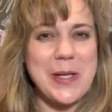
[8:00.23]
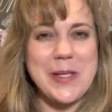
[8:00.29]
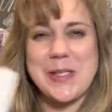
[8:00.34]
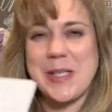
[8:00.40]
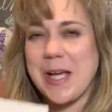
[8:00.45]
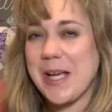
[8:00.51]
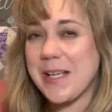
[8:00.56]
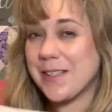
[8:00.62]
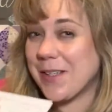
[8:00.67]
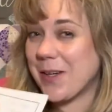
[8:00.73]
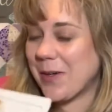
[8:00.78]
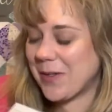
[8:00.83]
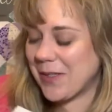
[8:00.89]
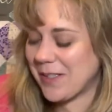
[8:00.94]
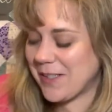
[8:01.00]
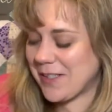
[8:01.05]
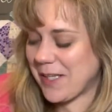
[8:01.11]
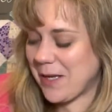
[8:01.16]
size going
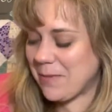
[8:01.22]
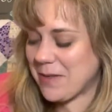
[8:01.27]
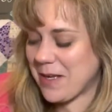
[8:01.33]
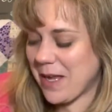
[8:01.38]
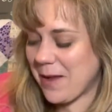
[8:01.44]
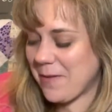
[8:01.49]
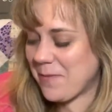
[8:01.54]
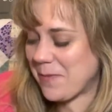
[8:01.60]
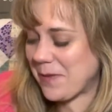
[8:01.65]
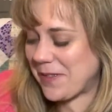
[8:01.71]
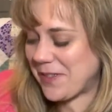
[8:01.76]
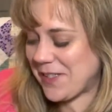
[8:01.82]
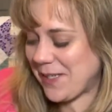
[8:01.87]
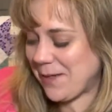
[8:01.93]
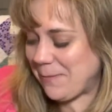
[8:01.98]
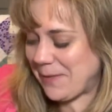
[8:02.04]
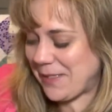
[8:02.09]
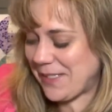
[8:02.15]
at the same time for the
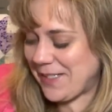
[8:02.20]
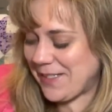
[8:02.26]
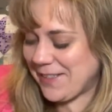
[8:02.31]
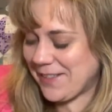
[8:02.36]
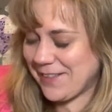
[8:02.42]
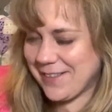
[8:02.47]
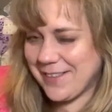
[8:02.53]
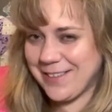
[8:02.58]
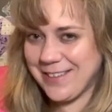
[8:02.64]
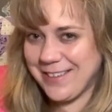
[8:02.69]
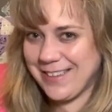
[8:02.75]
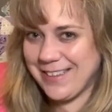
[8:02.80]
same season.